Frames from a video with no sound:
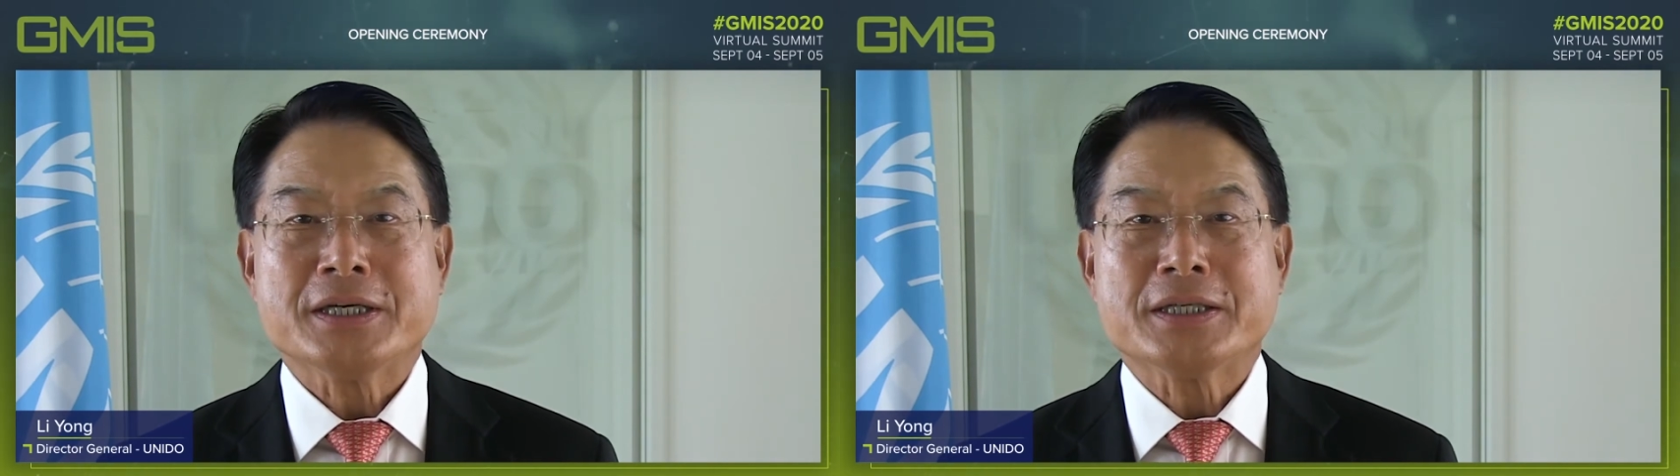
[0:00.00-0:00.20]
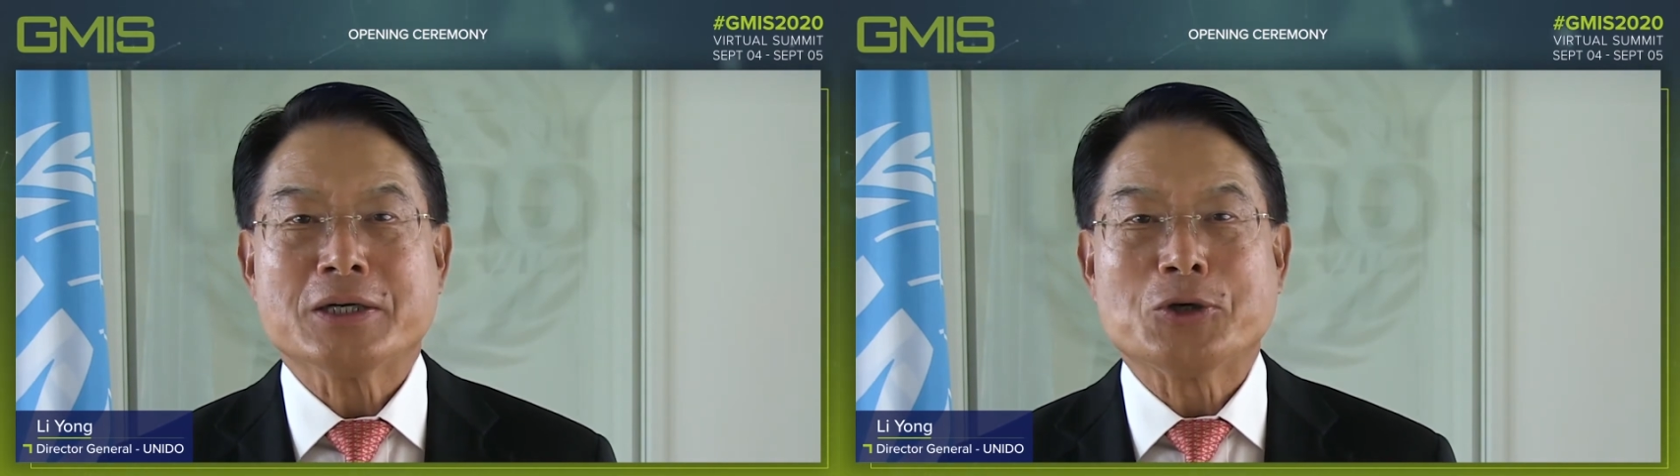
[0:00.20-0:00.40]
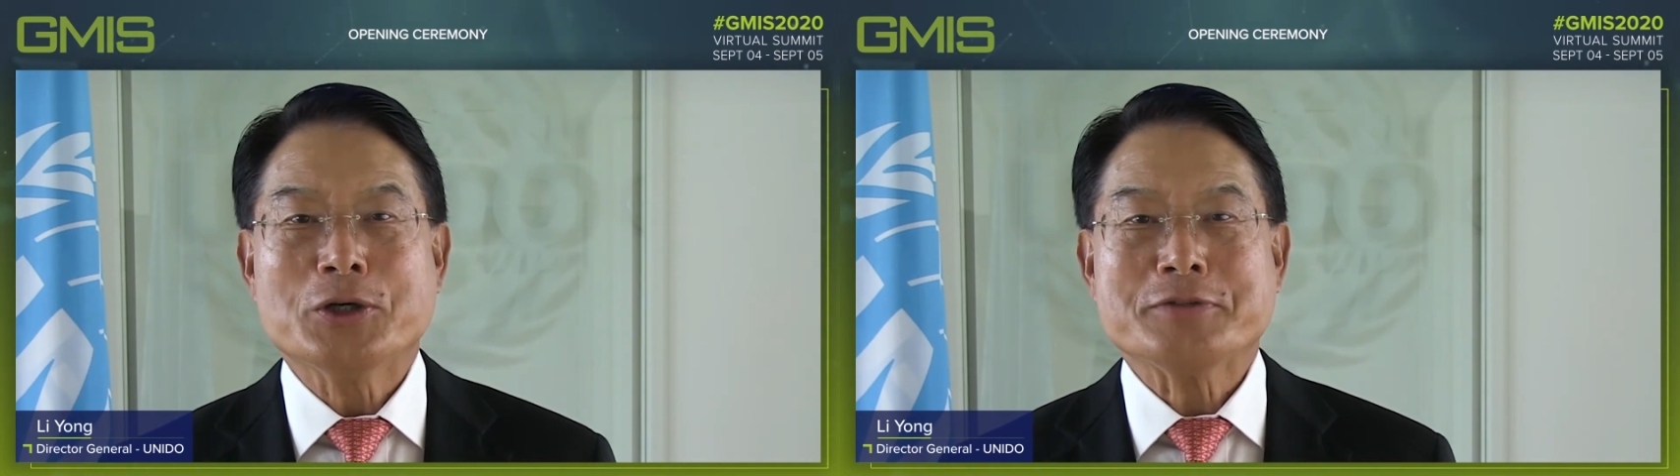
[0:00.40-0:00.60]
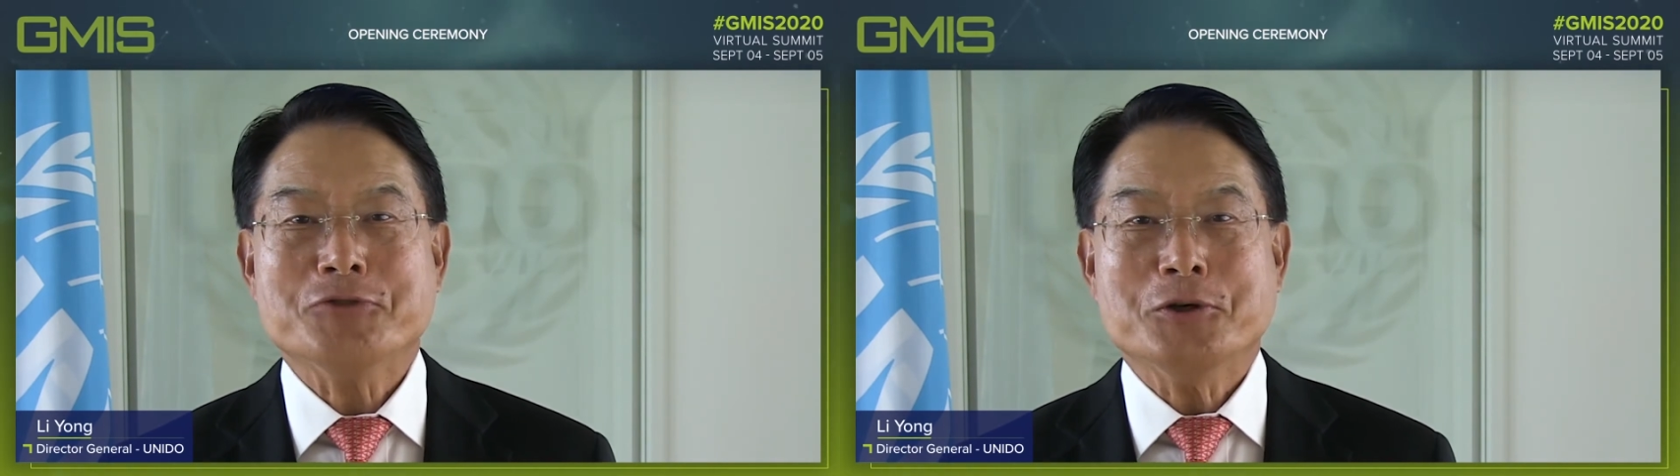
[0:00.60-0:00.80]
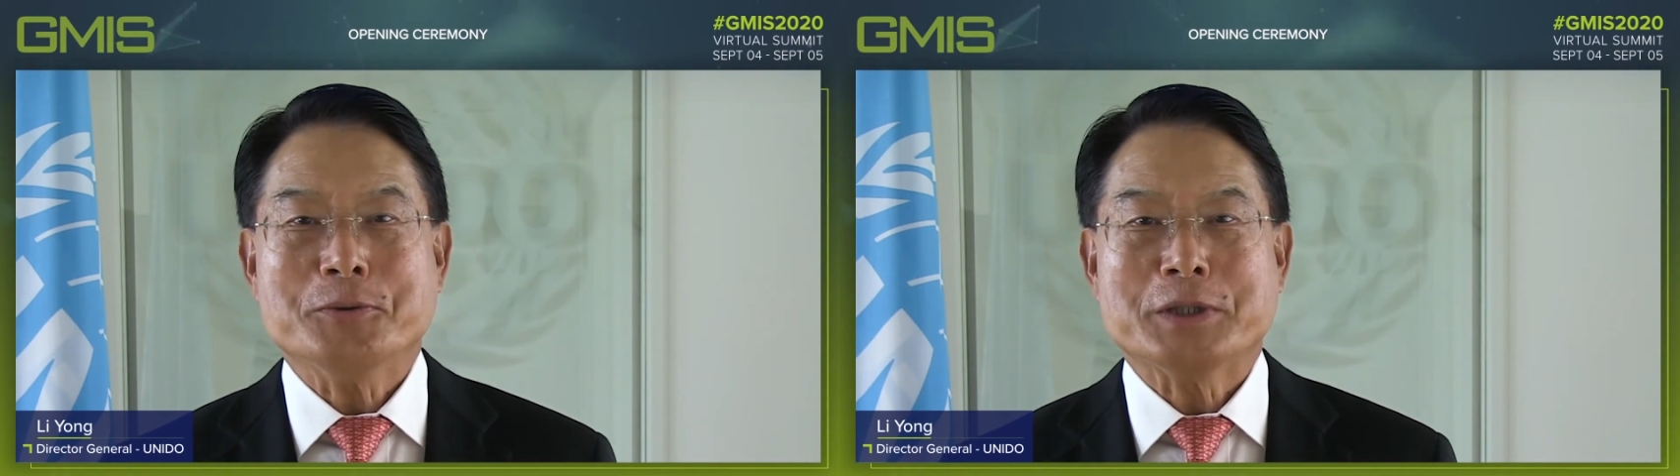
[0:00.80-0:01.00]
and I look
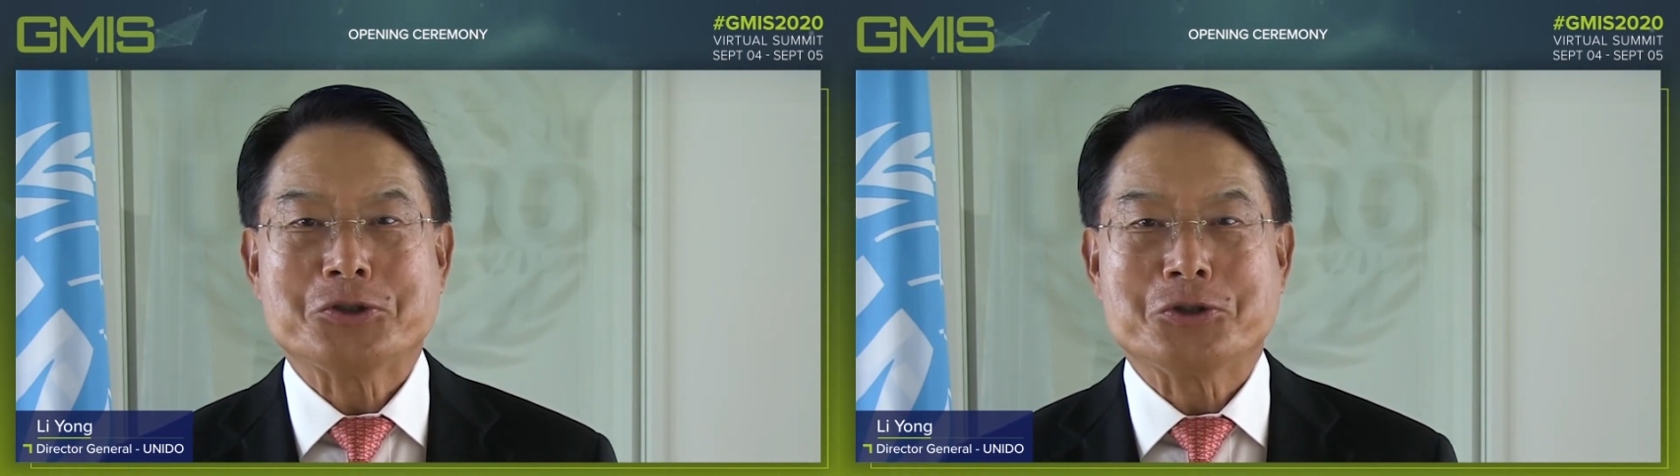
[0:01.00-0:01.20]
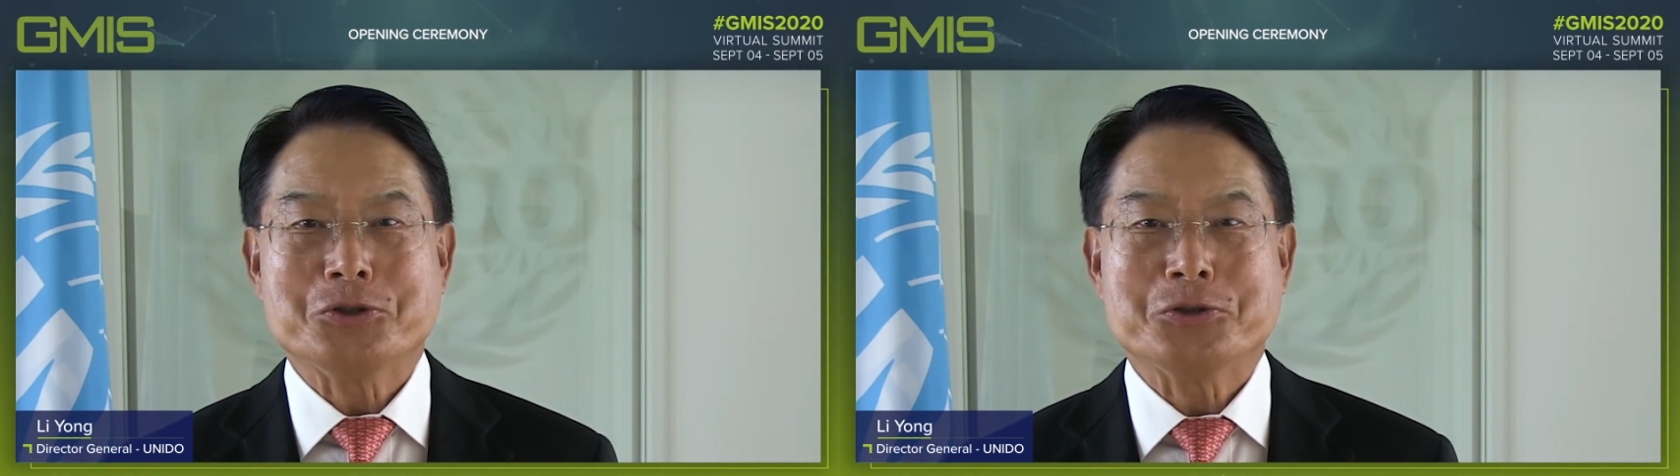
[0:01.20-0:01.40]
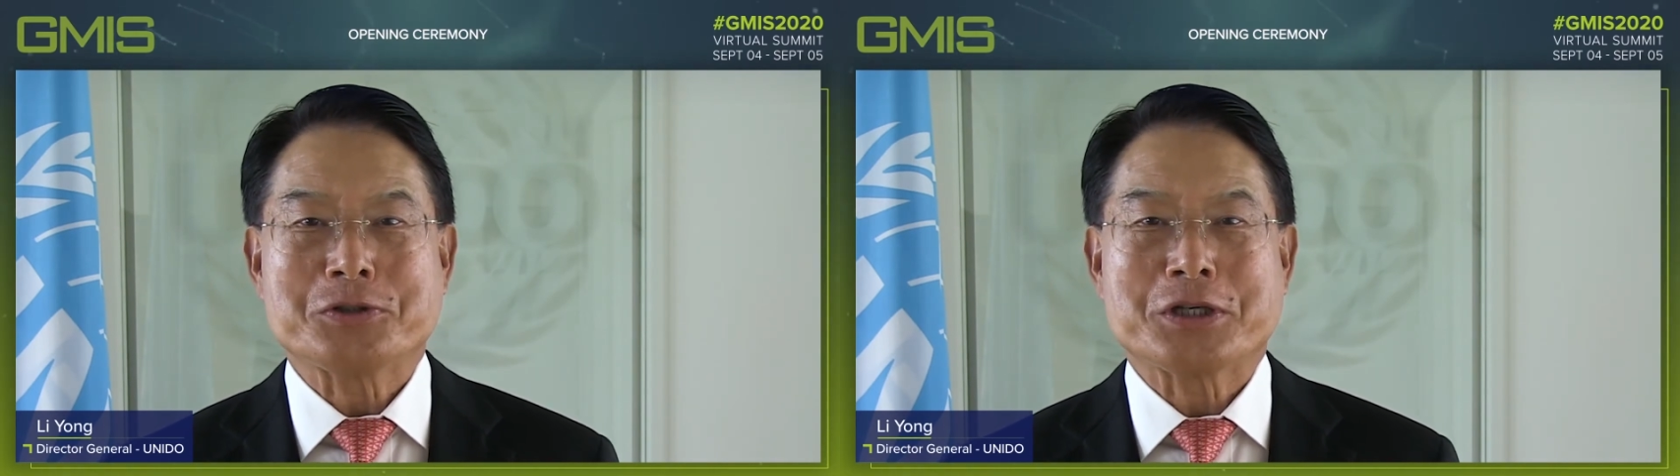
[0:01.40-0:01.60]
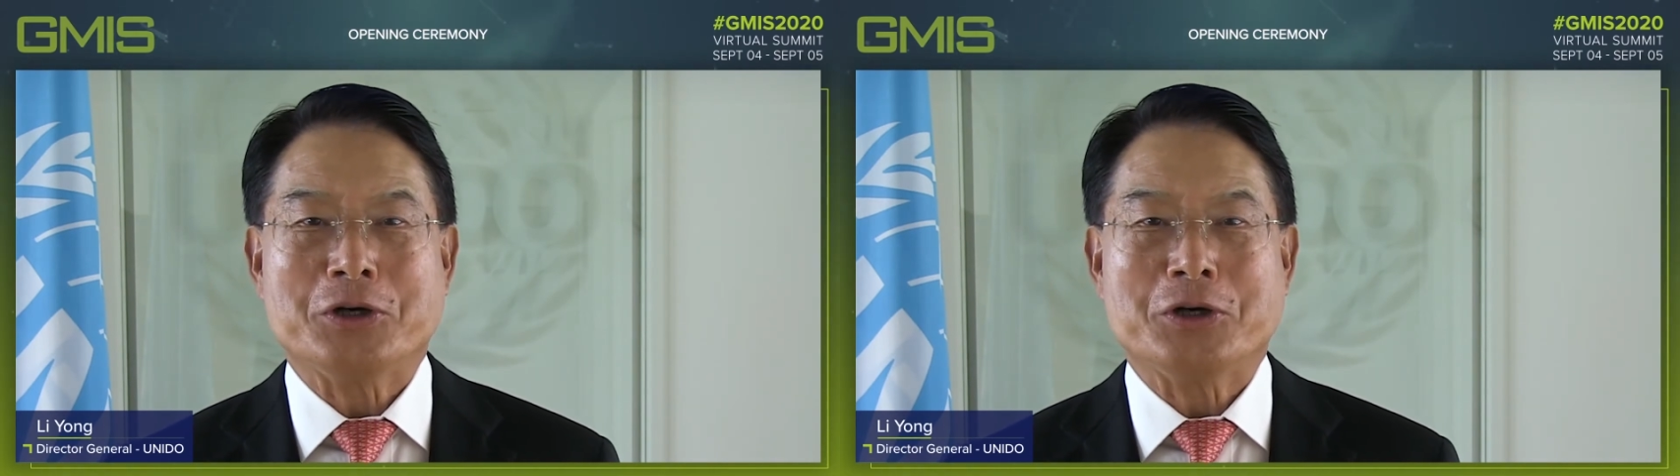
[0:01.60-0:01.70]
forward to